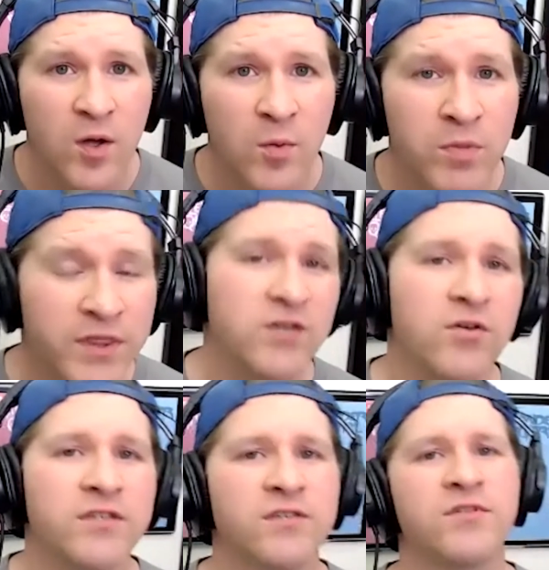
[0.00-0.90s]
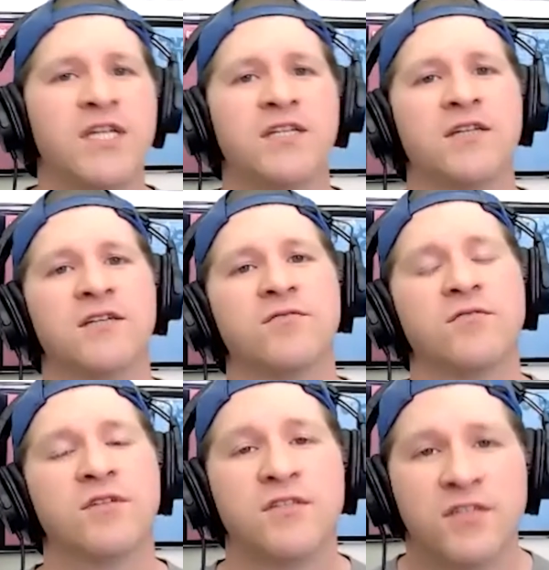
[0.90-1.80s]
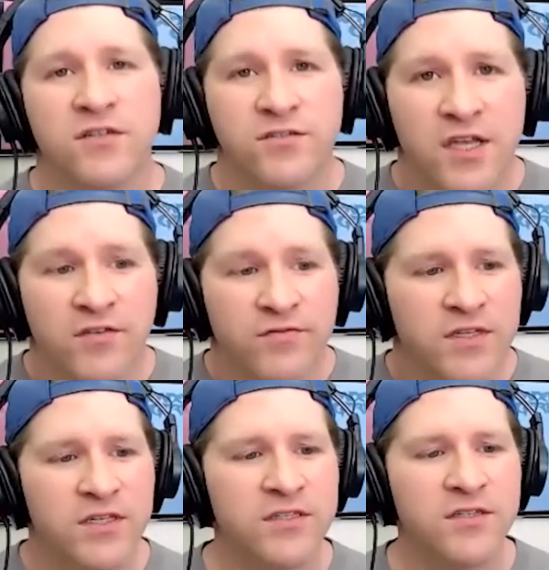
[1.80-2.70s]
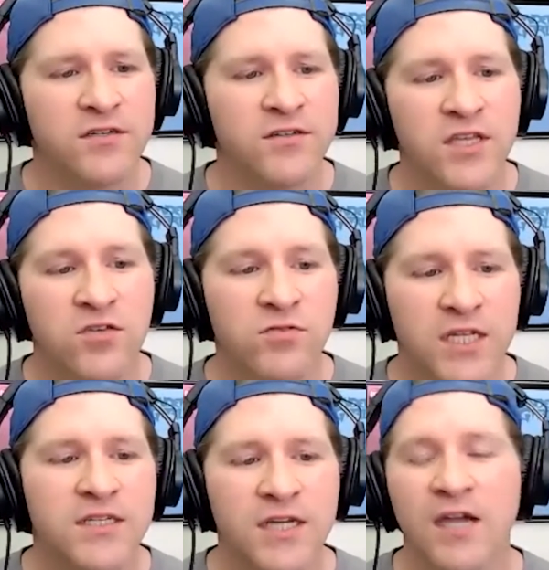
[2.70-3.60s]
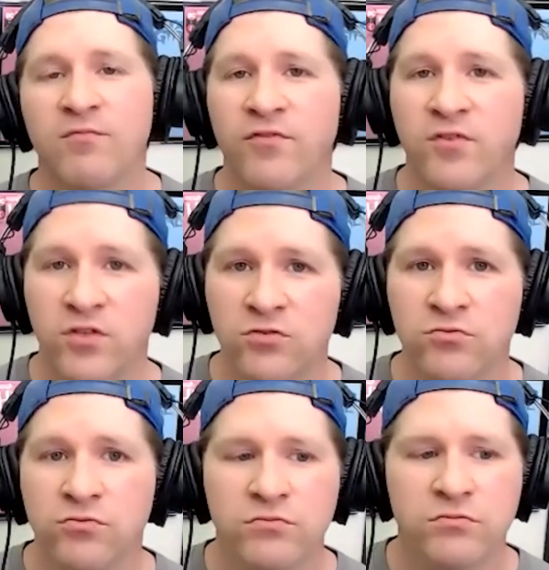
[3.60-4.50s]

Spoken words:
But then you also need to consider yourself and consider that you need time for you.